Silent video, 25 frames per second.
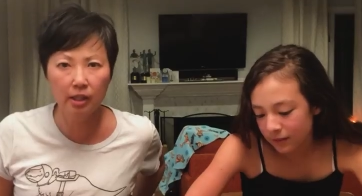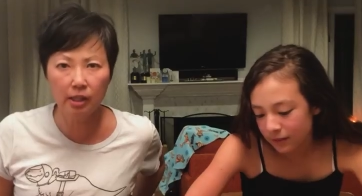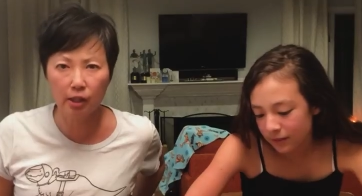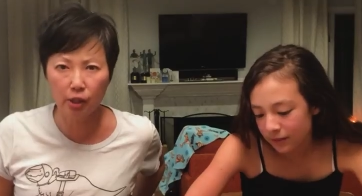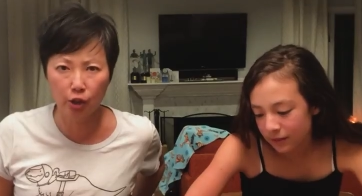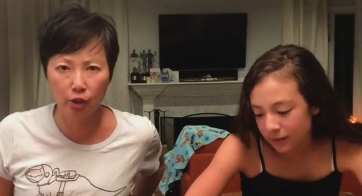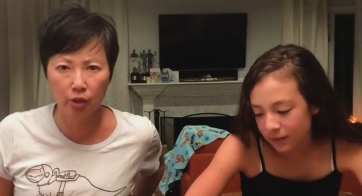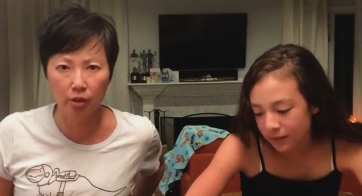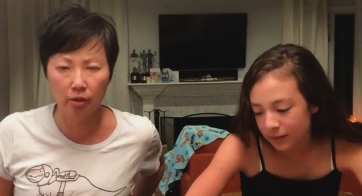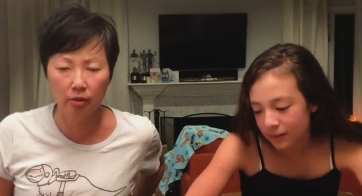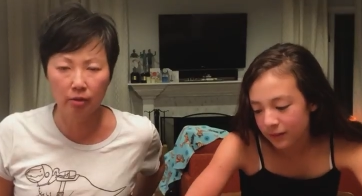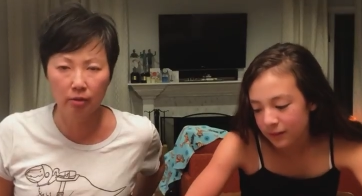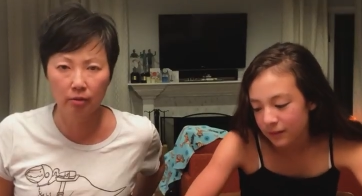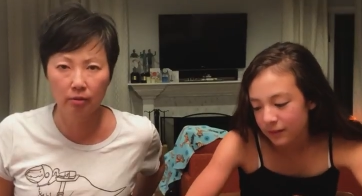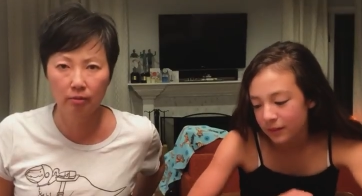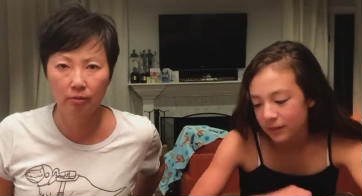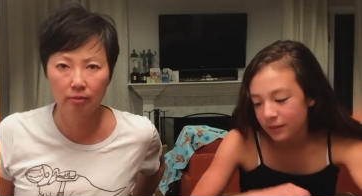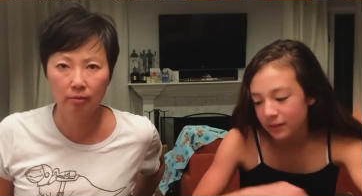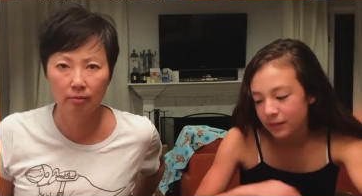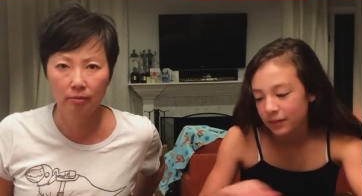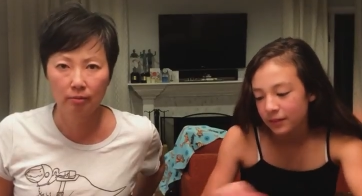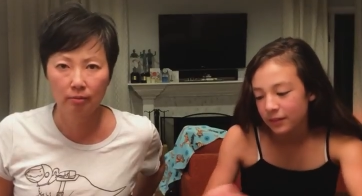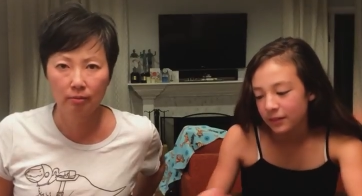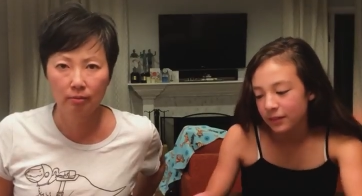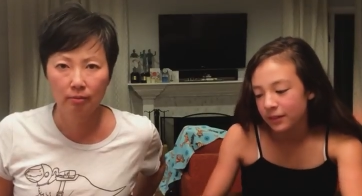Speaker 1: edition.
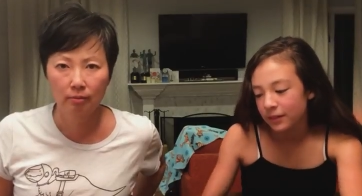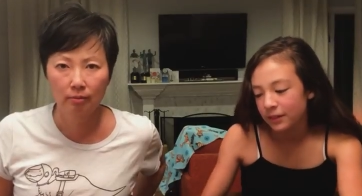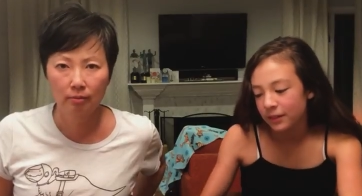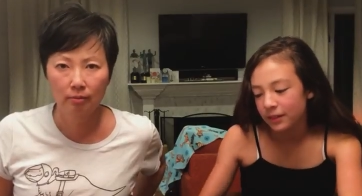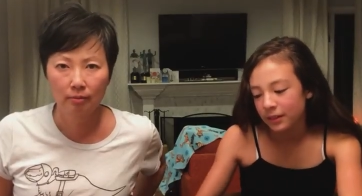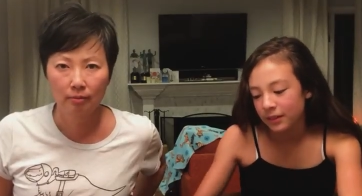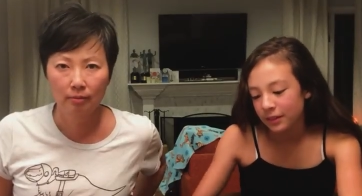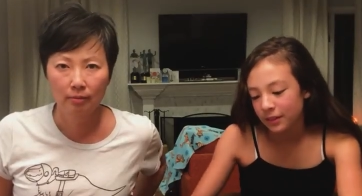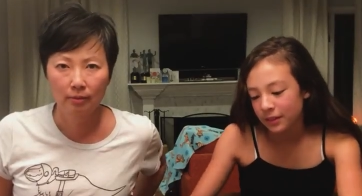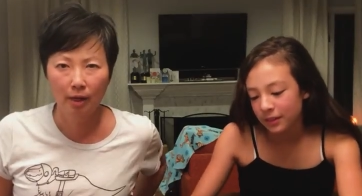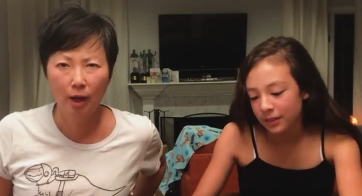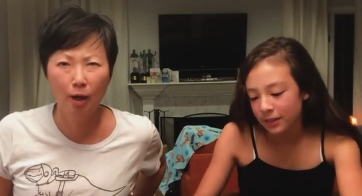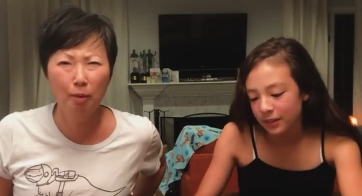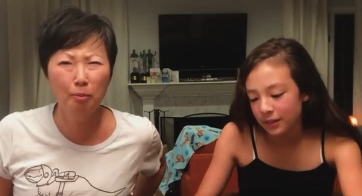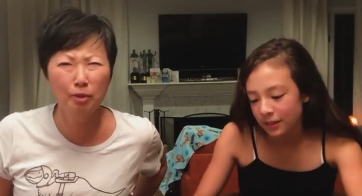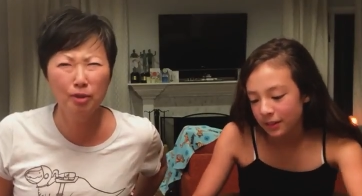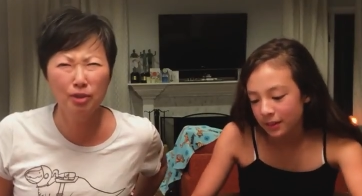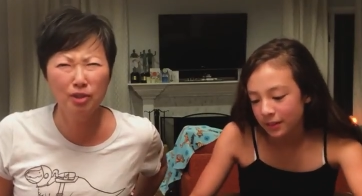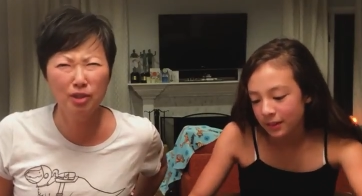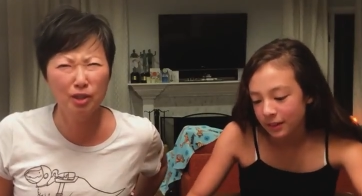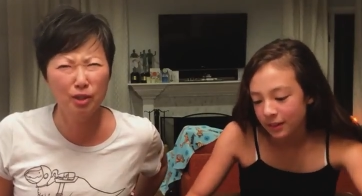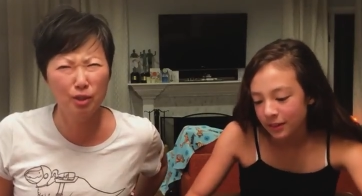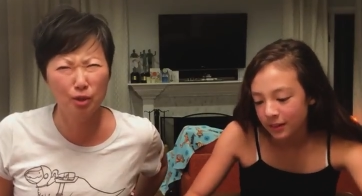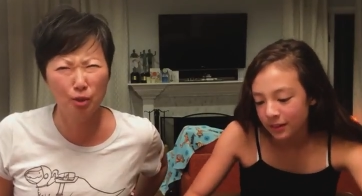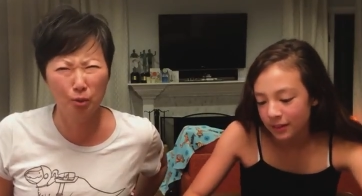I almost
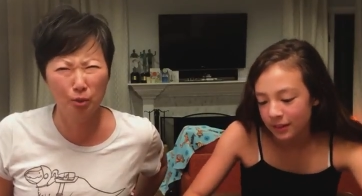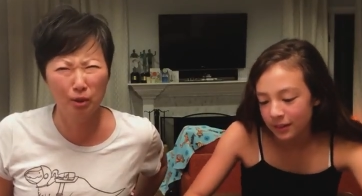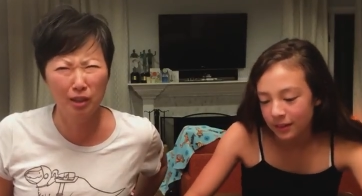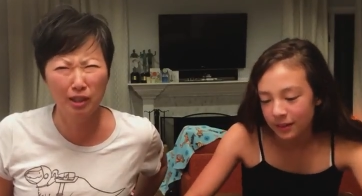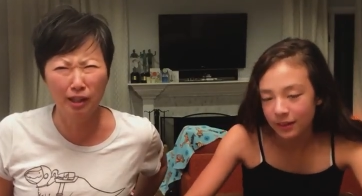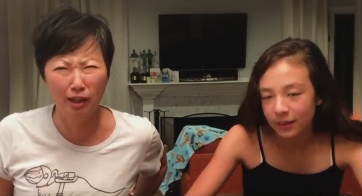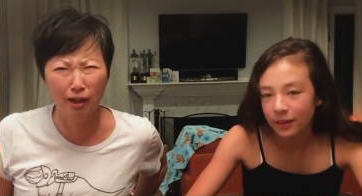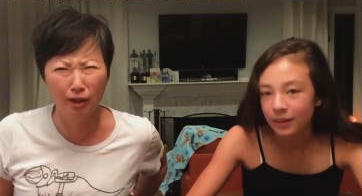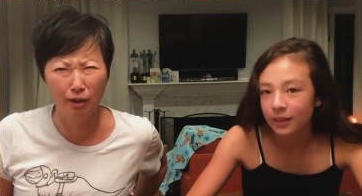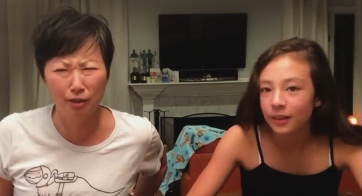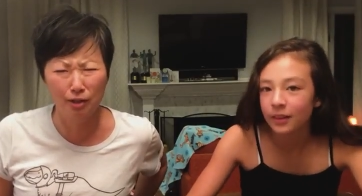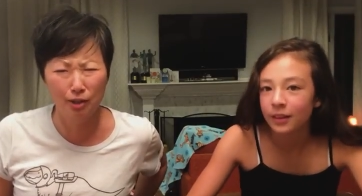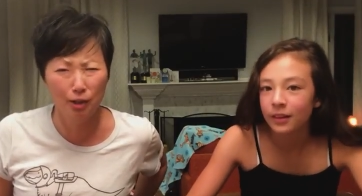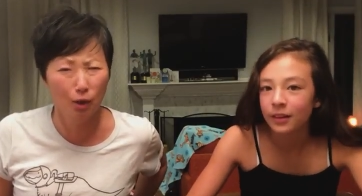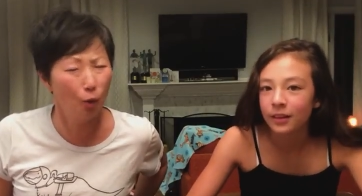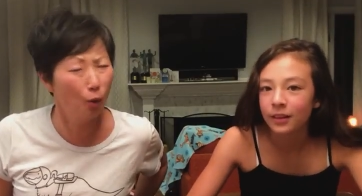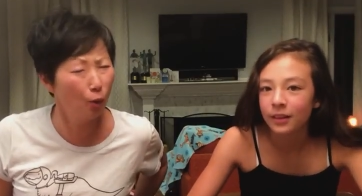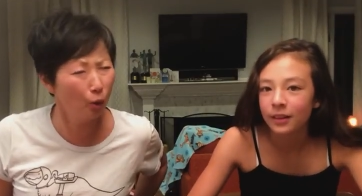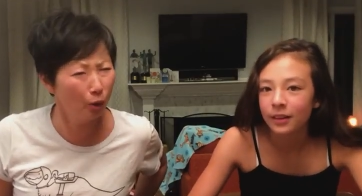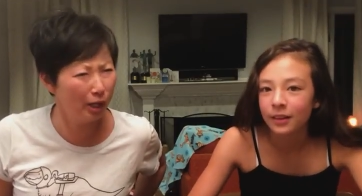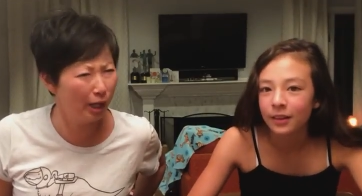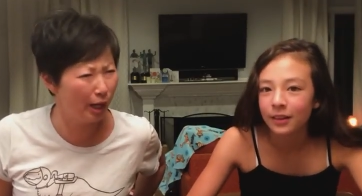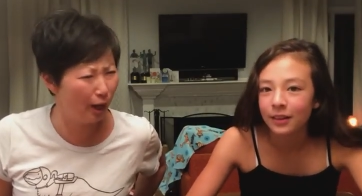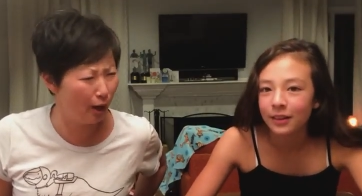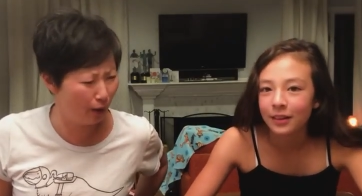said Doritos,
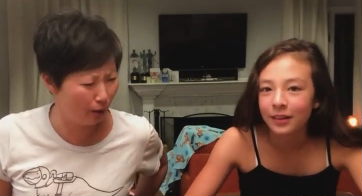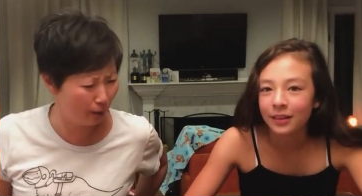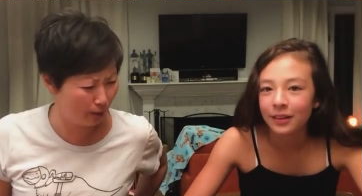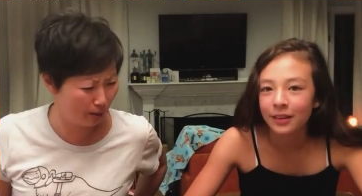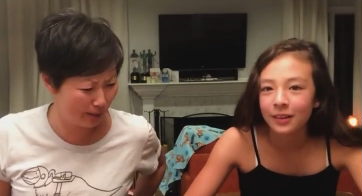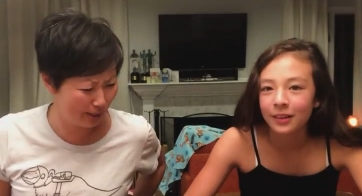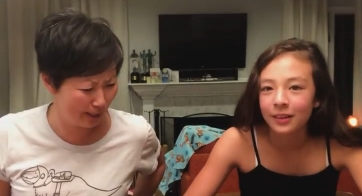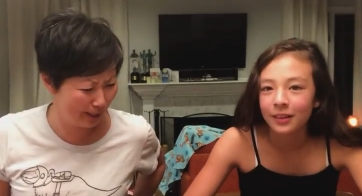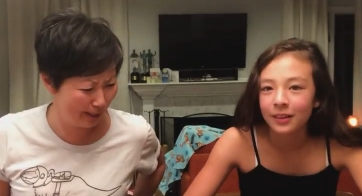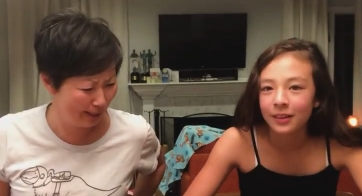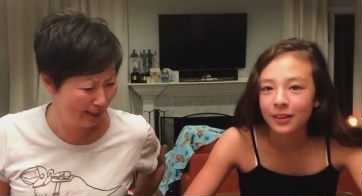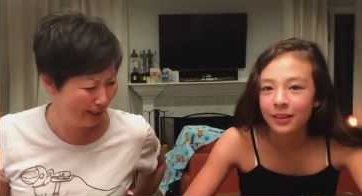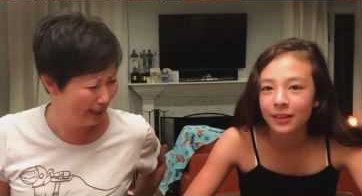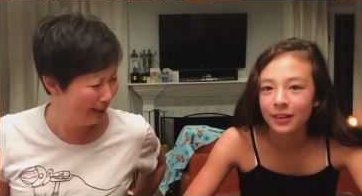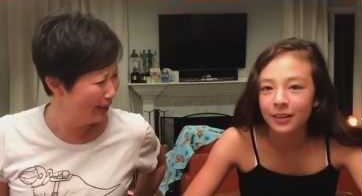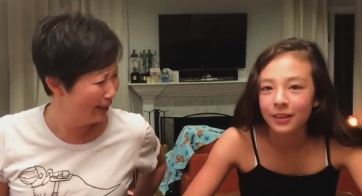Oreos.